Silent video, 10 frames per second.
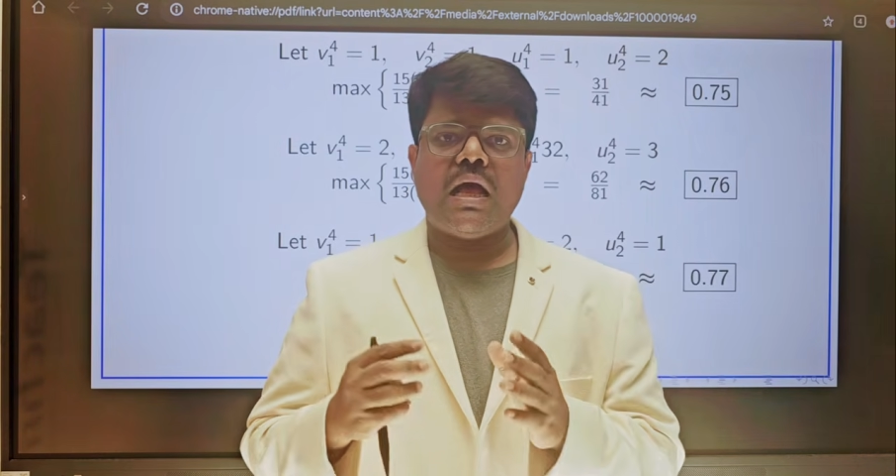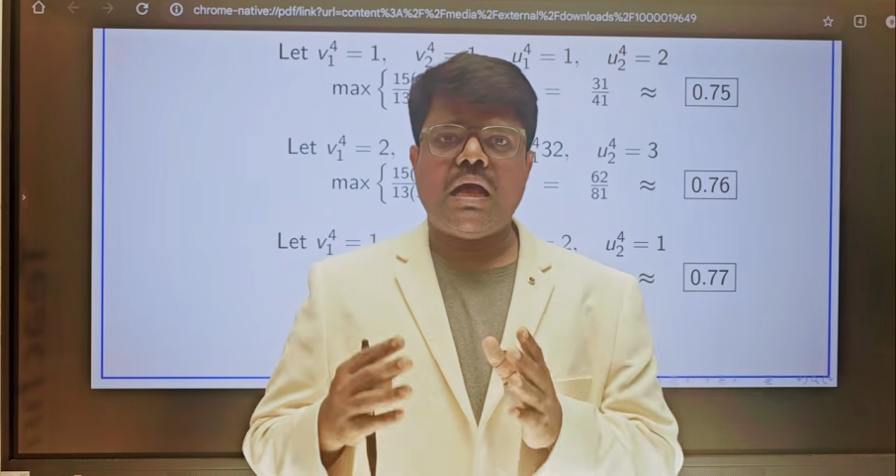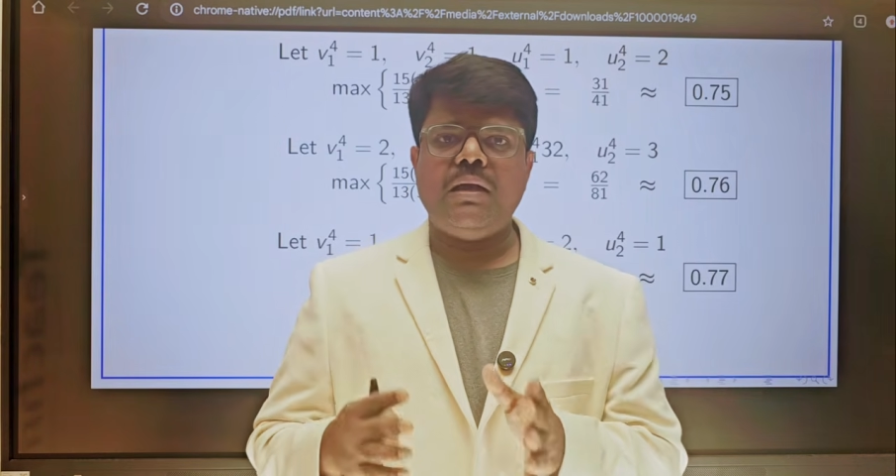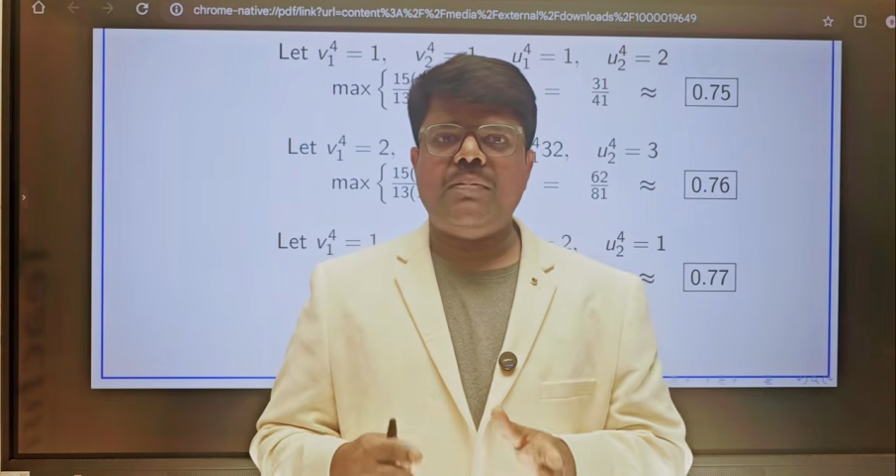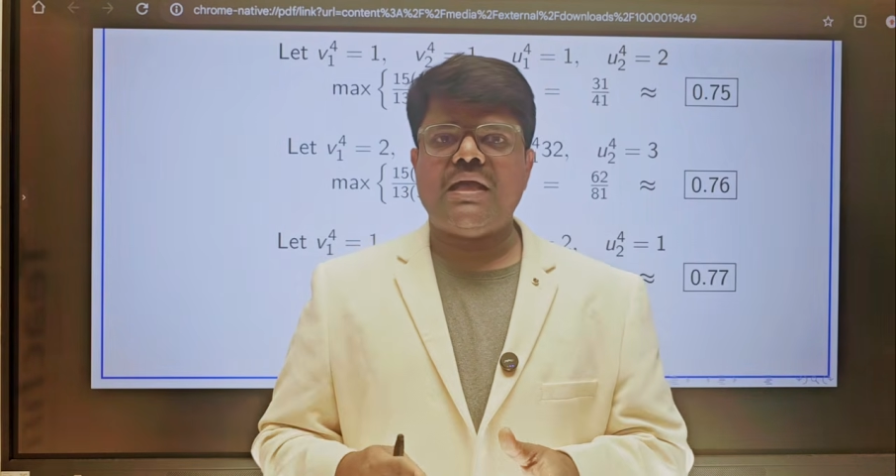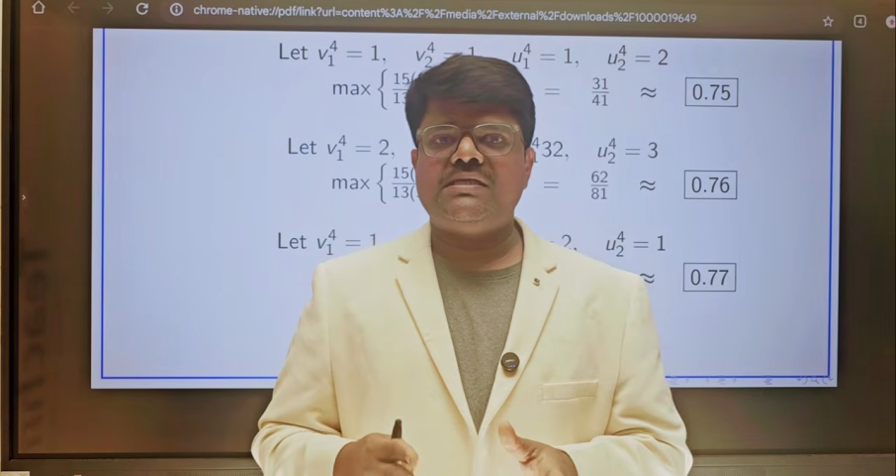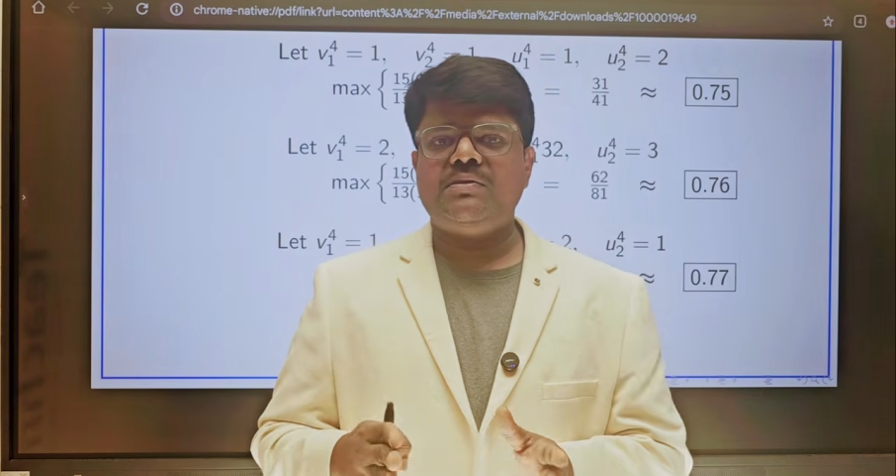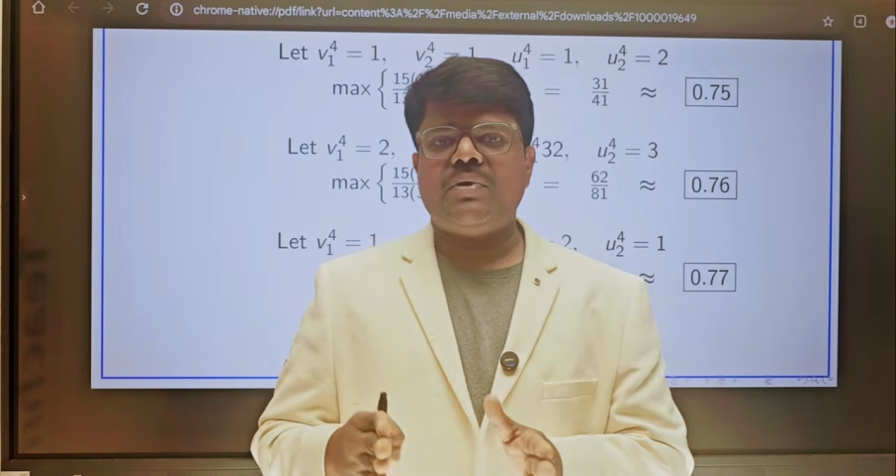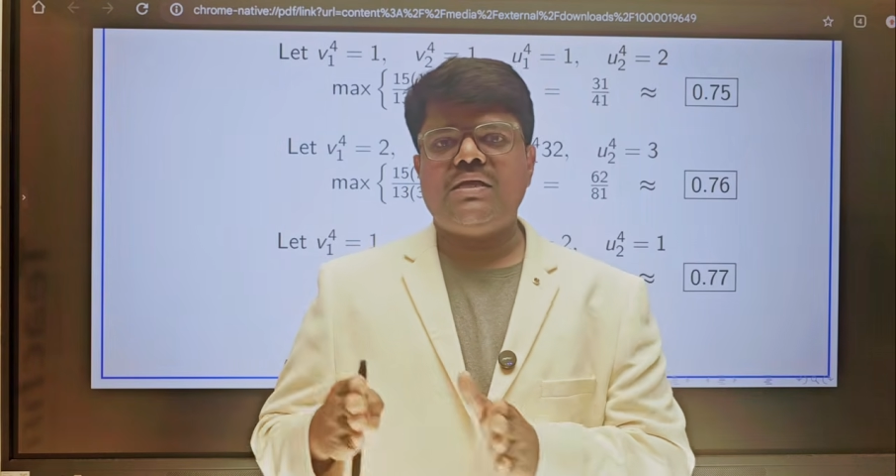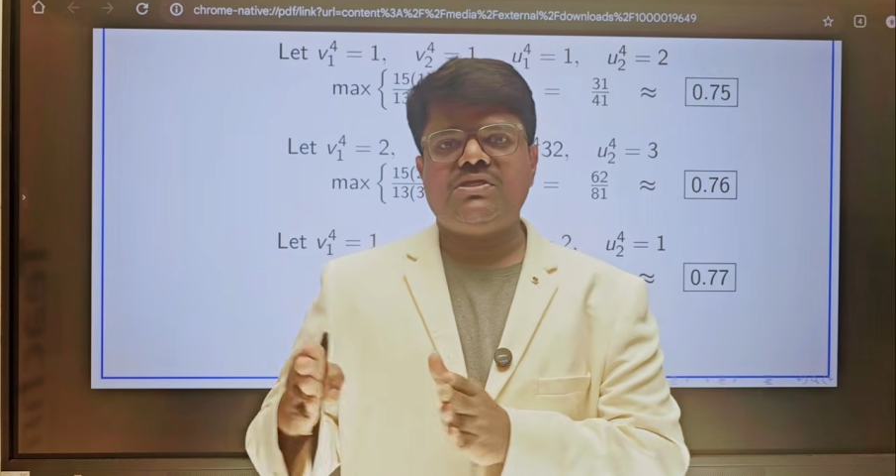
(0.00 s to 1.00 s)
I
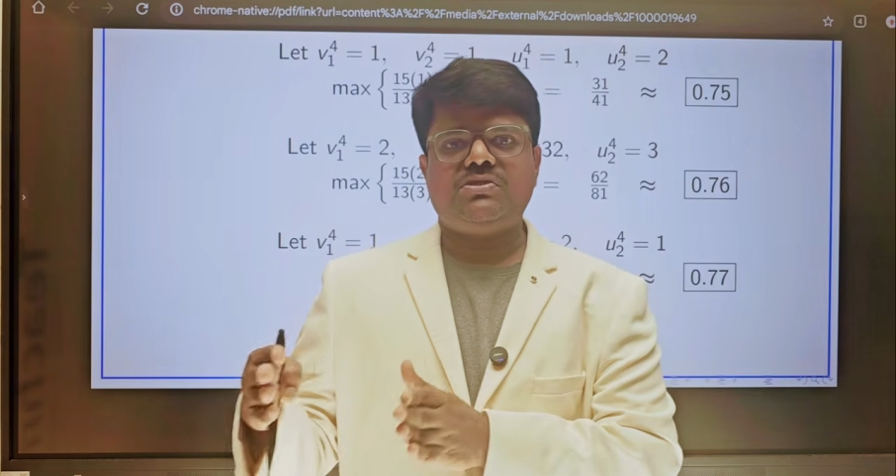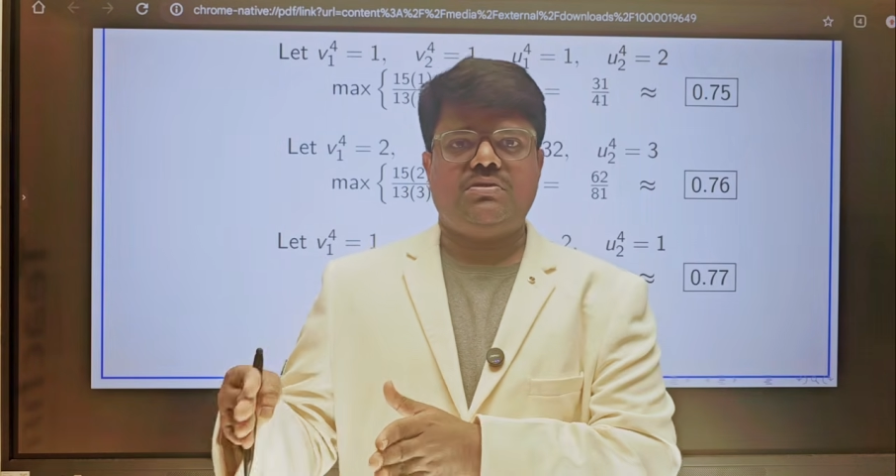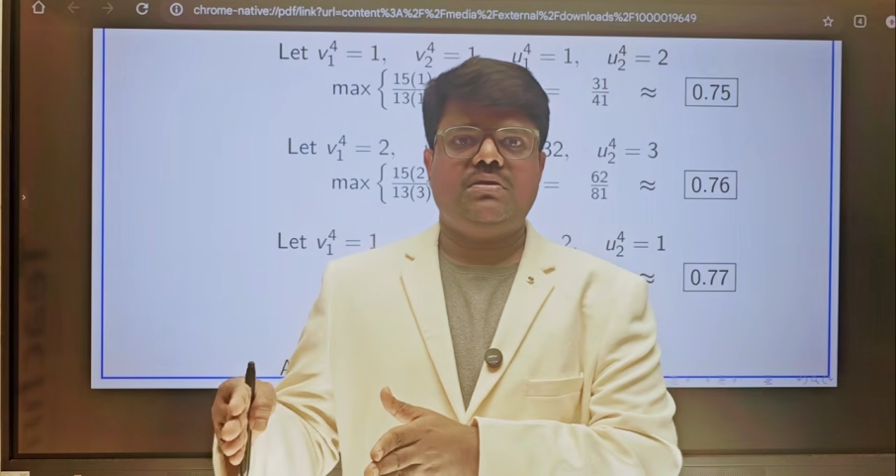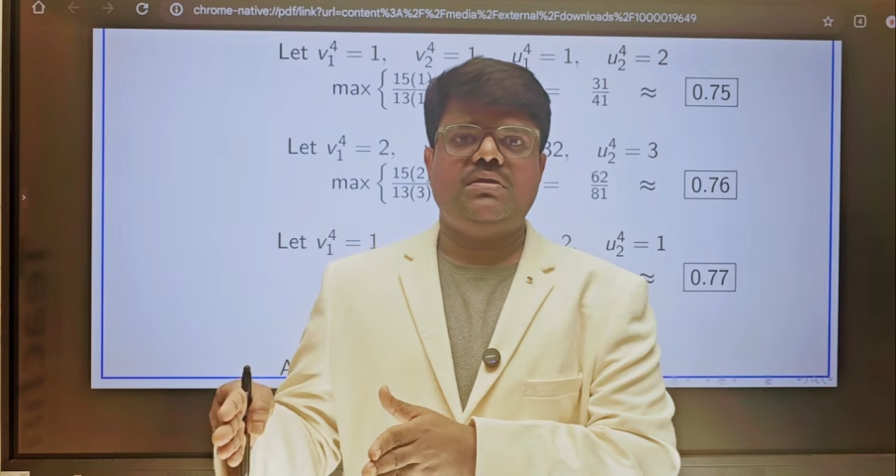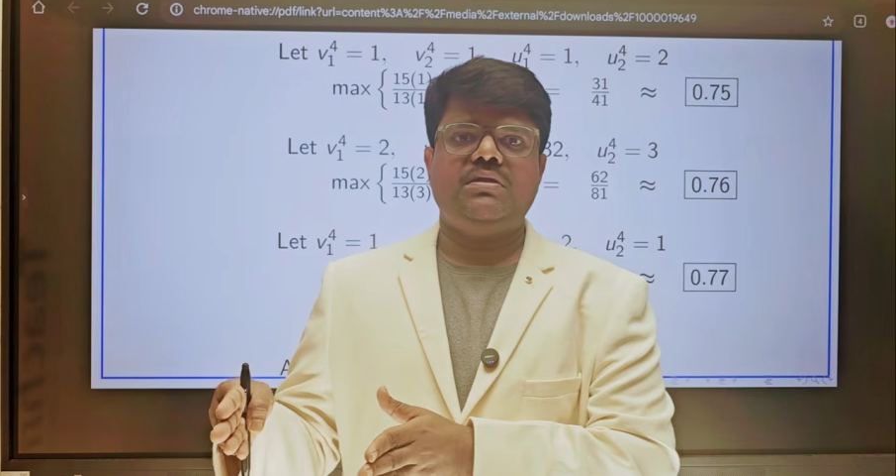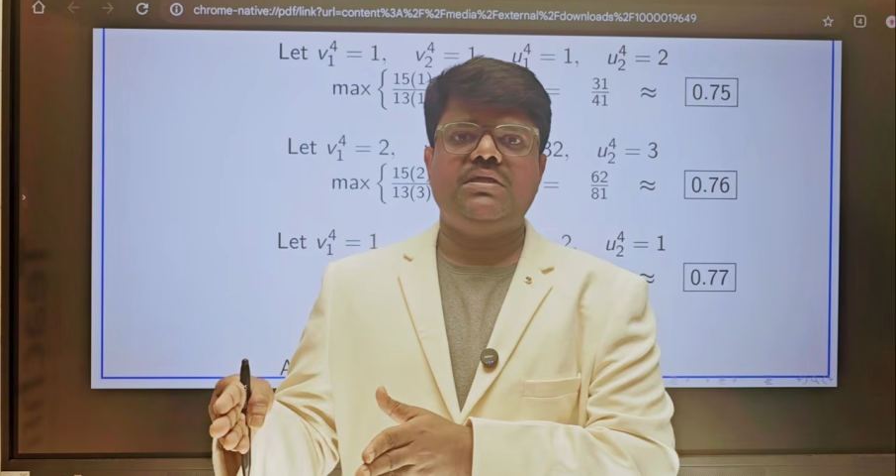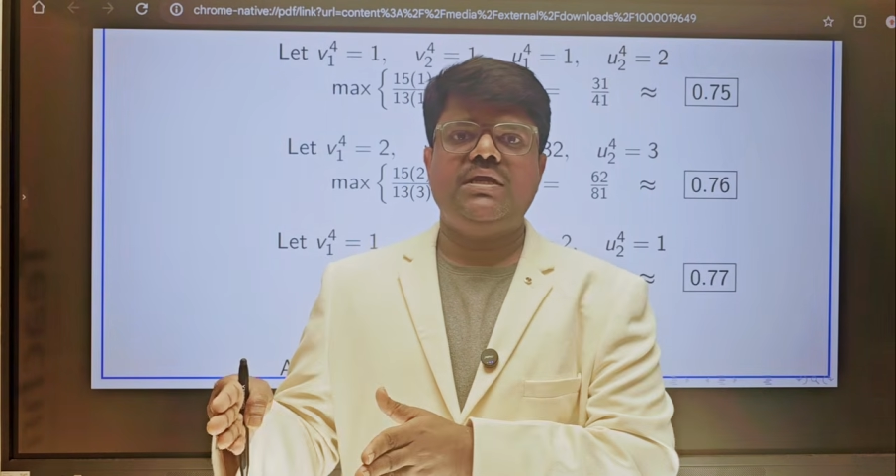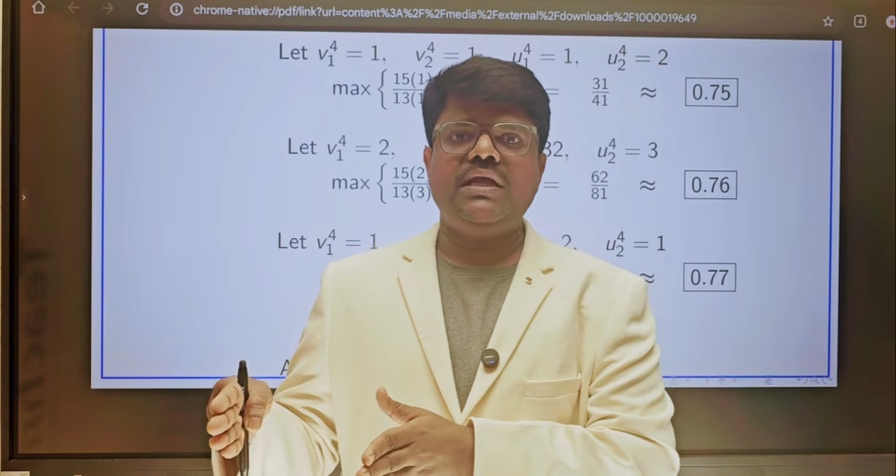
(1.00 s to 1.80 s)
maximized the